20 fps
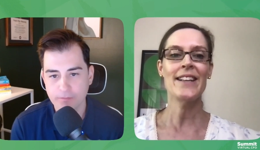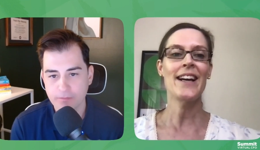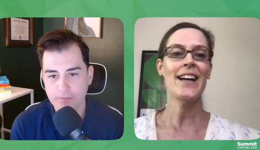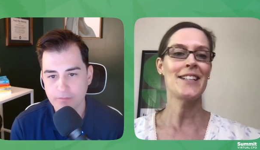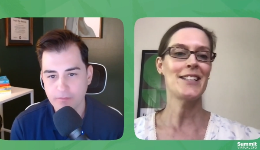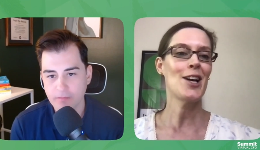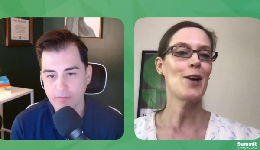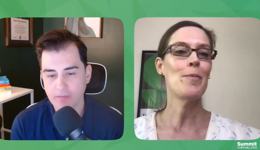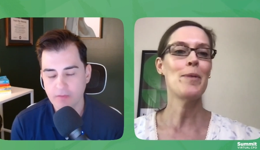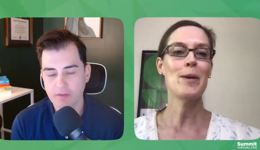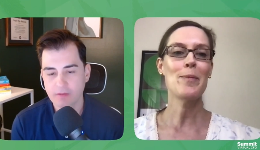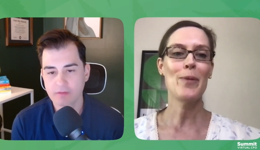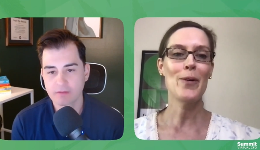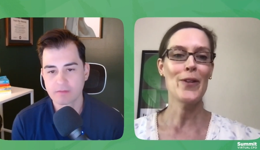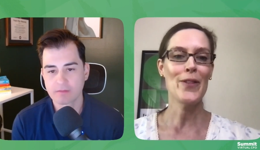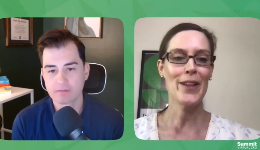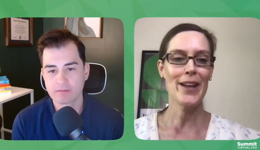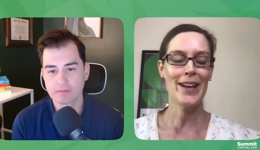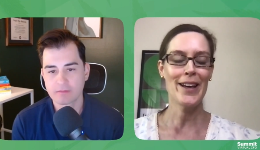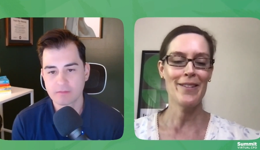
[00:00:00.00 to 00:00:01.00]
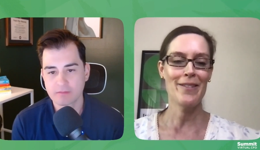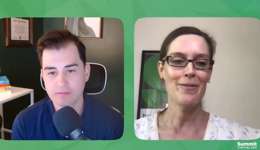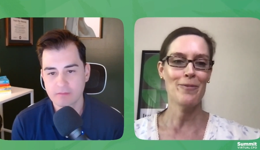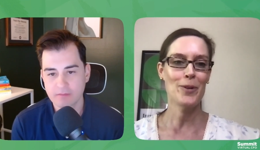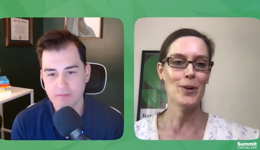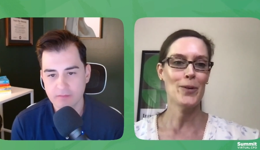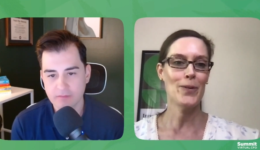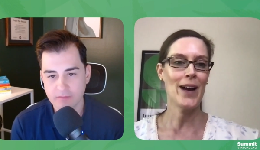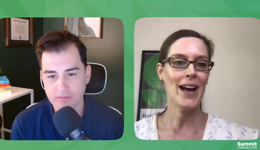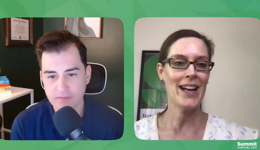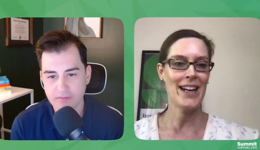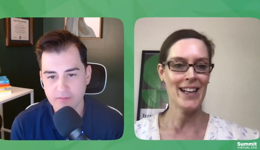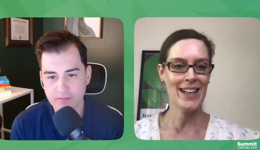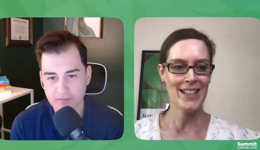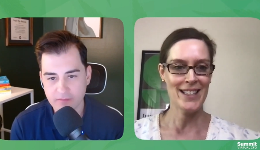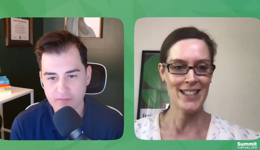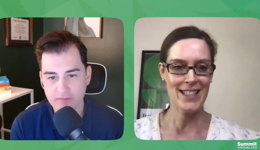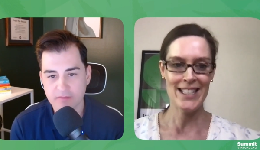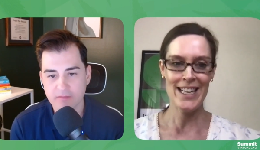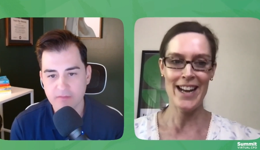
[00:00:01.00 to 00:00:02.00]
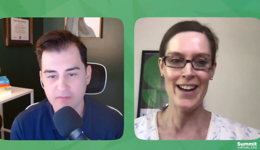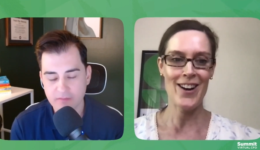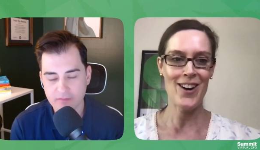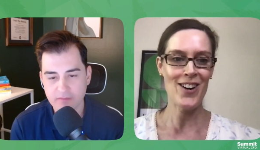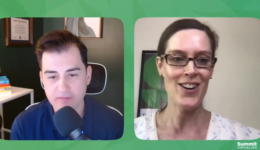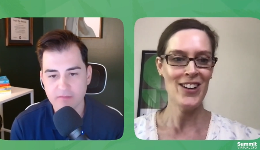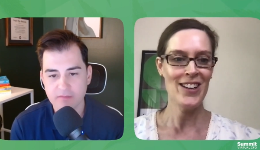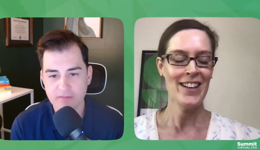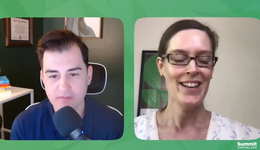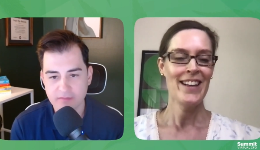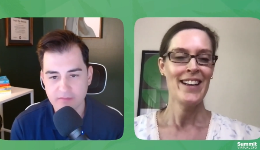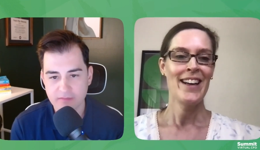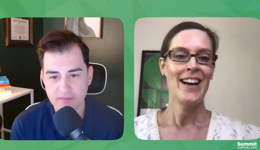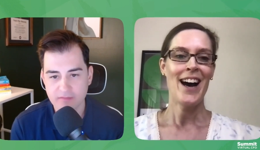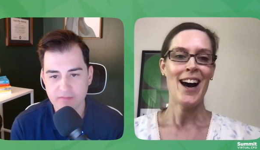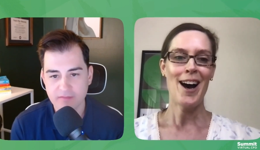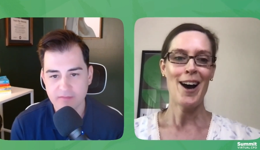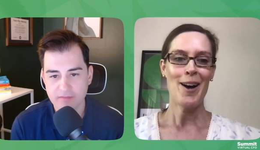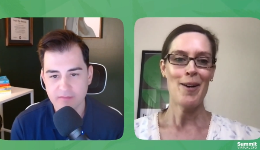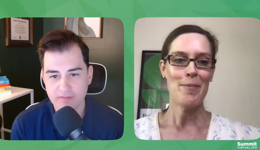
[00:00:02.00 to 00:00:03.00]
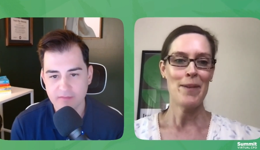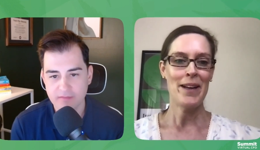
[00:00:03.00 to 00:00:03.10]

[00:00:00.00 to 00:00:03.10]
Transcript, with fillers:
Speaker 1: I, tell people that we're riding a snail, um,